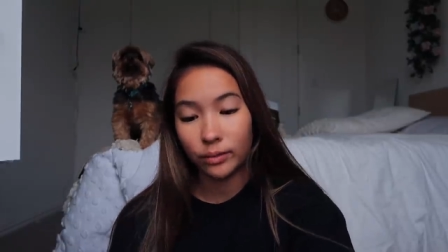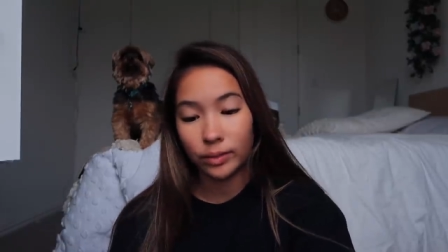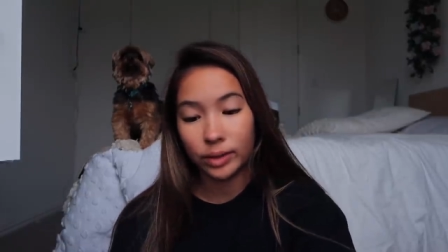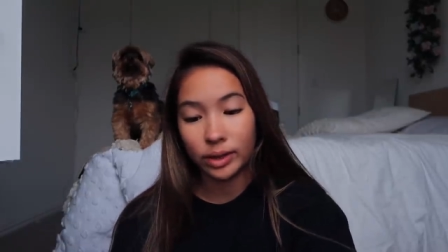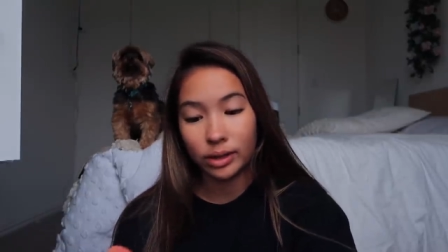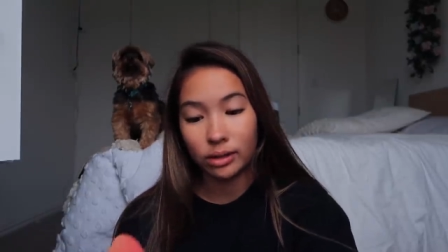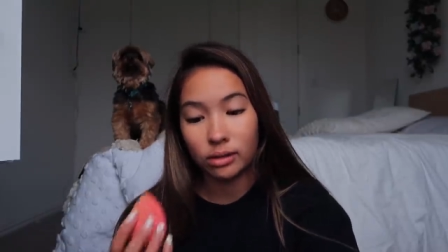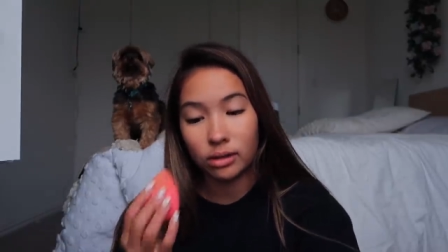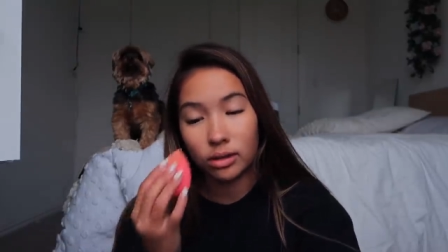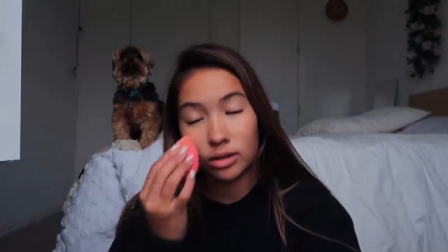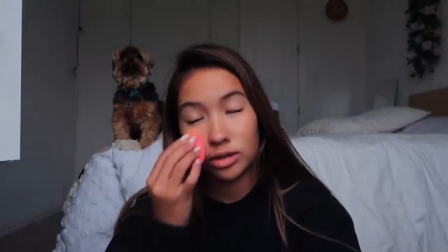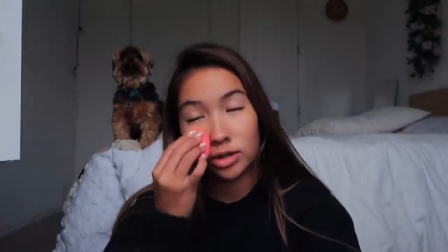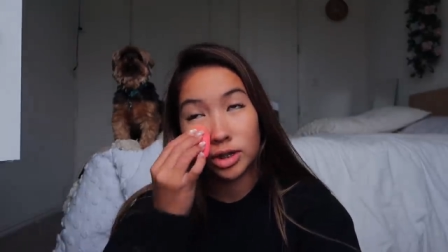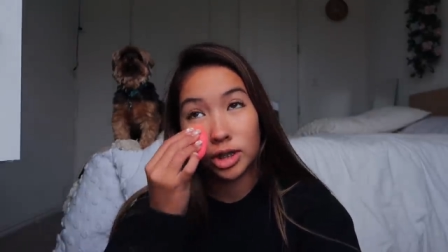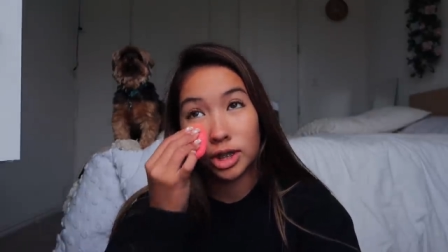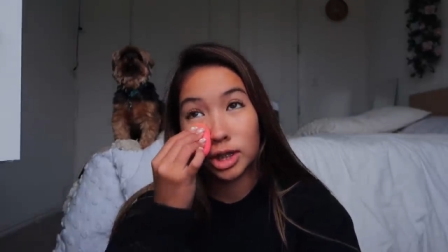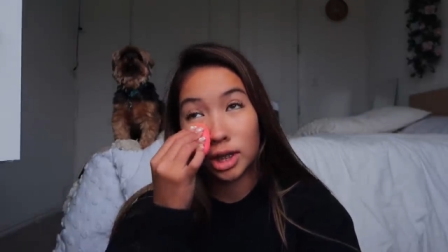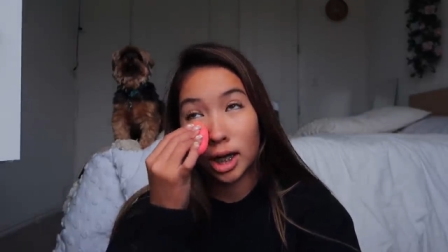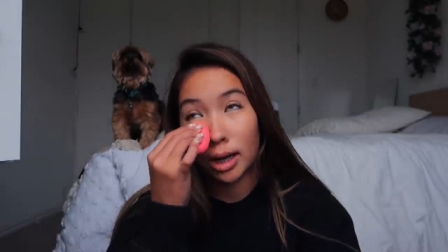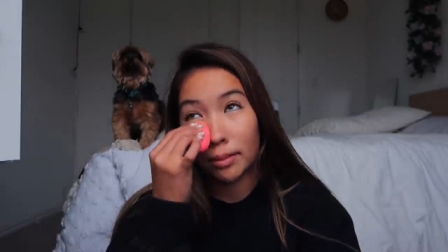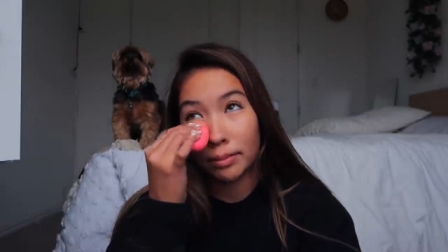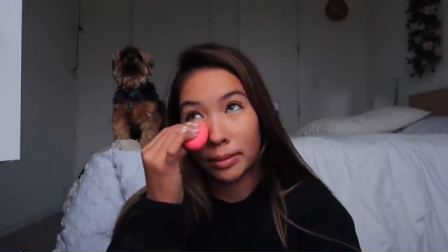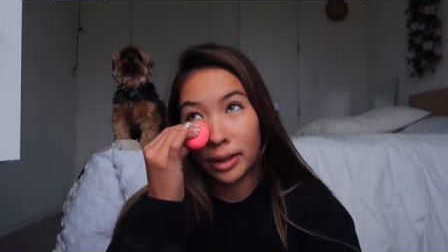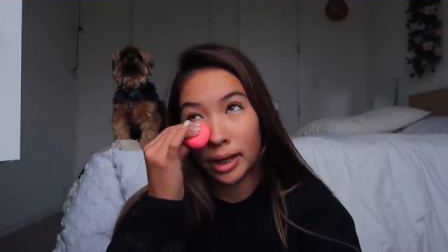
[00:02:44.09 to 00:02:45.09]
we go grocery
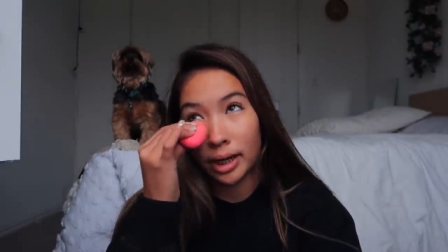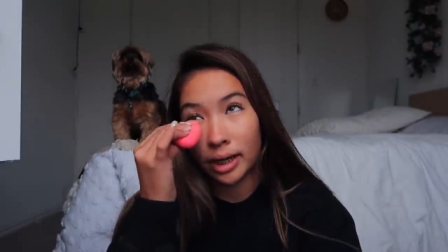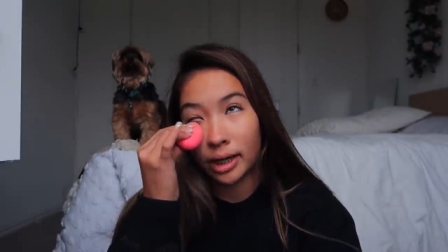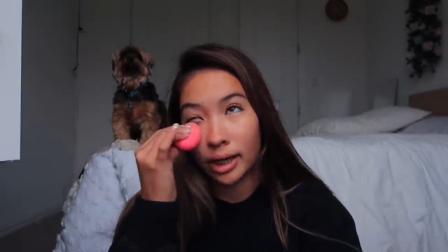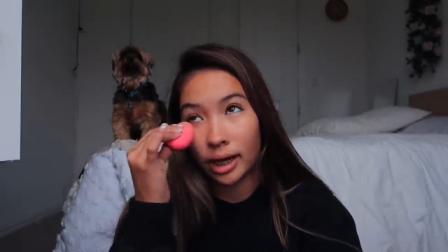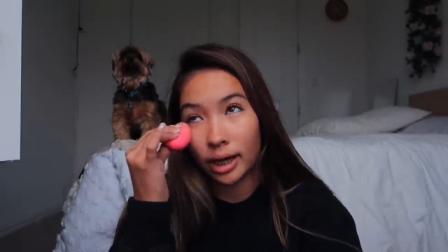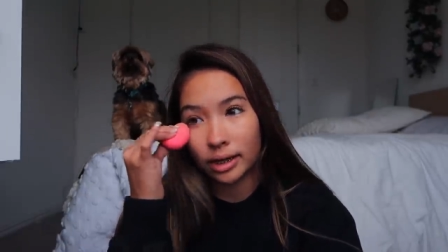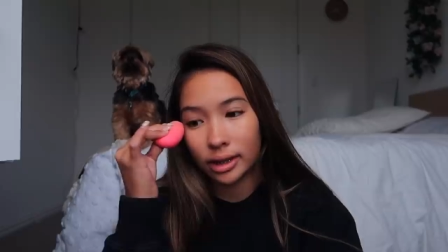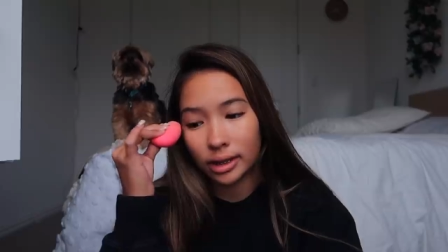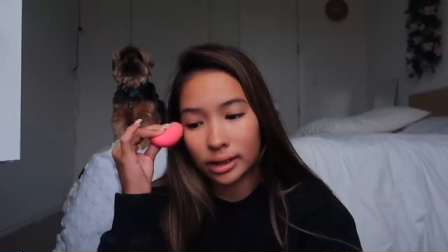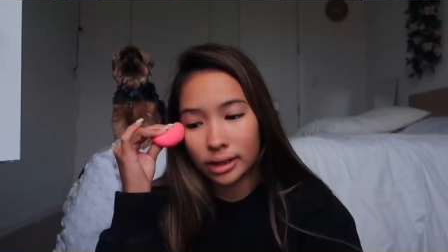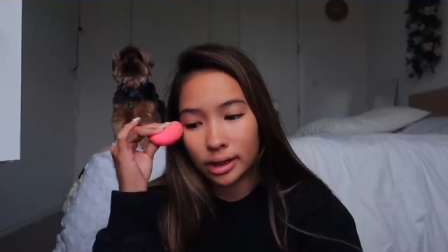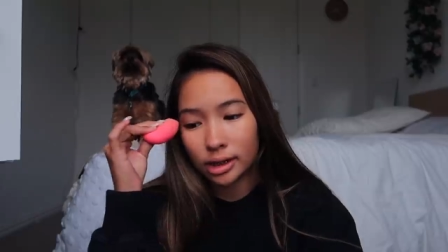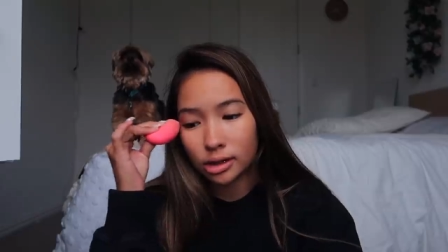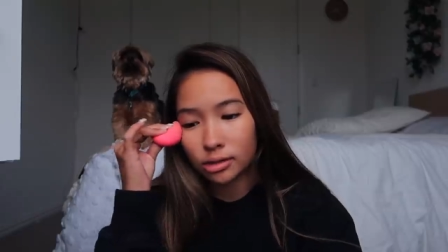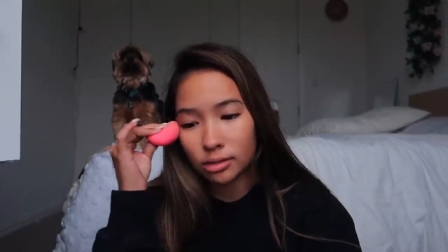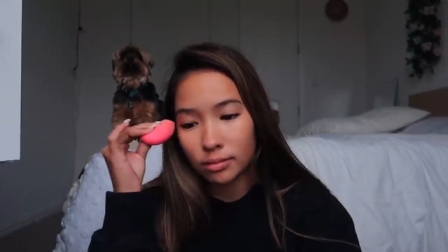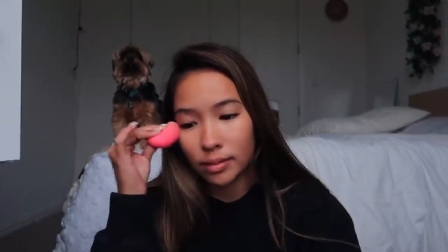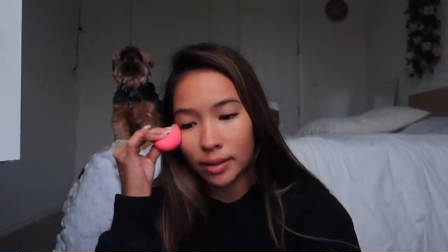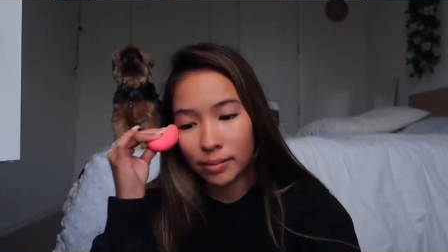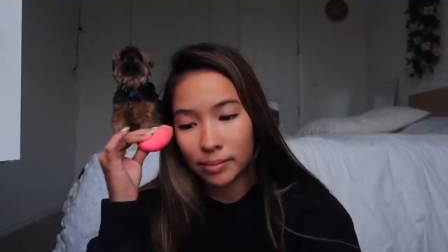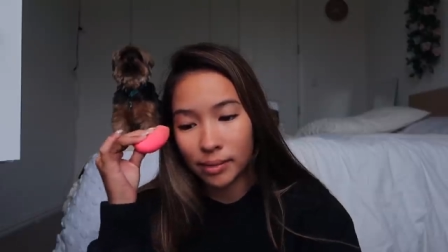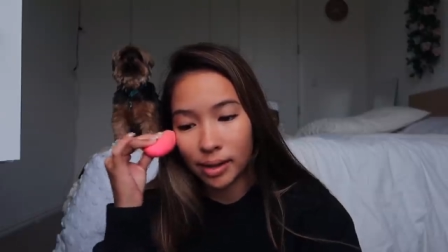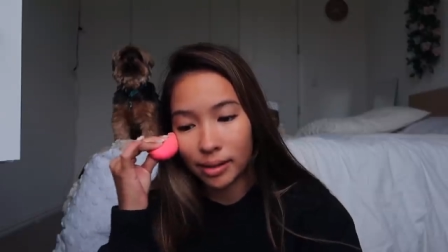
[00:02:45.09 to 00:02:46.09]
shopping. I think that's
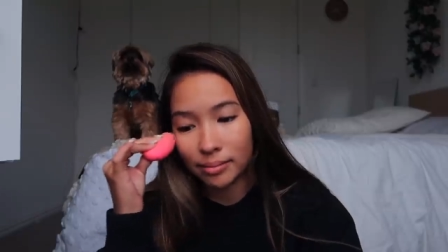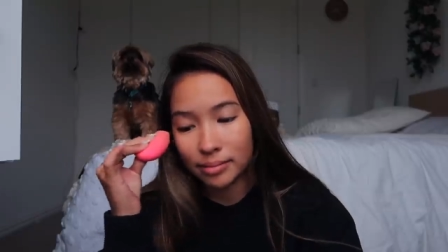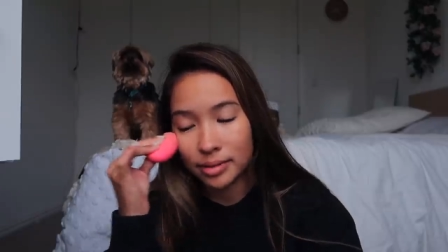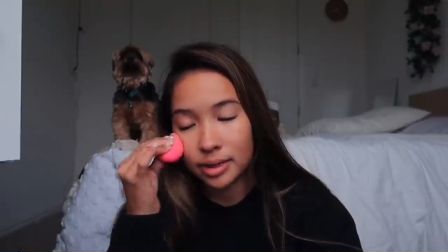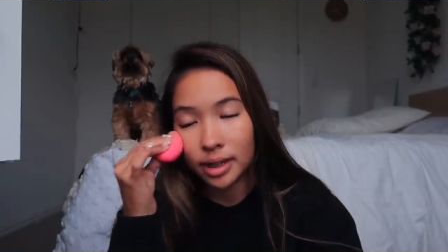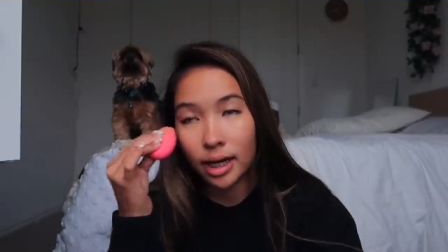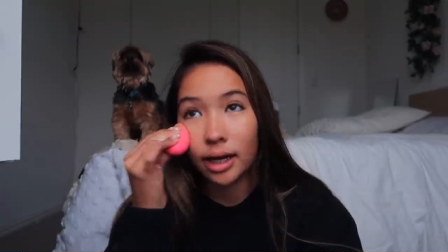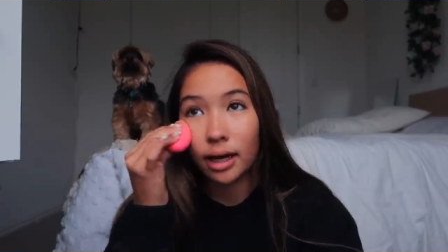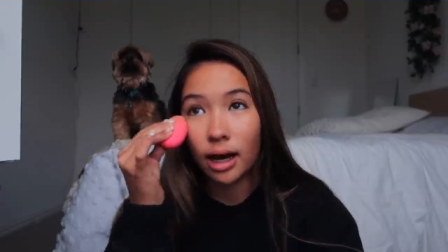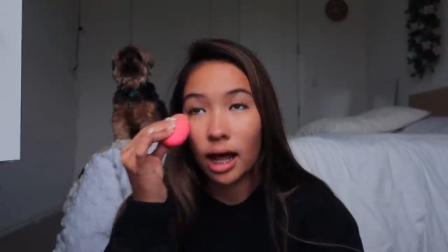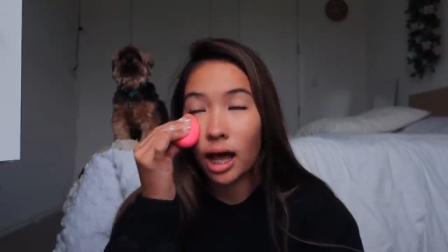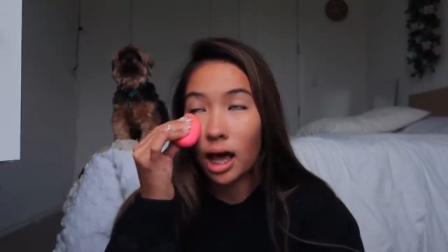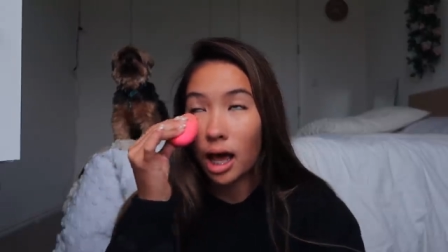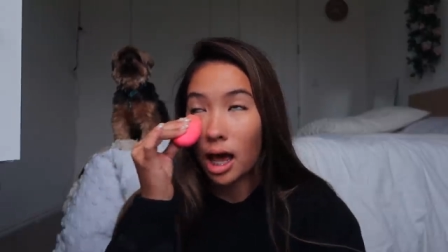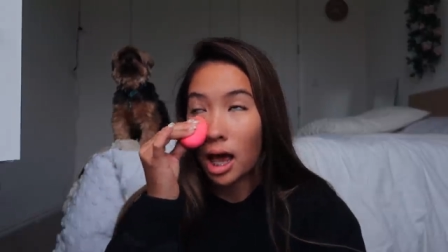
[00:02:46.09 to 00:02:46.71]
what my mom said,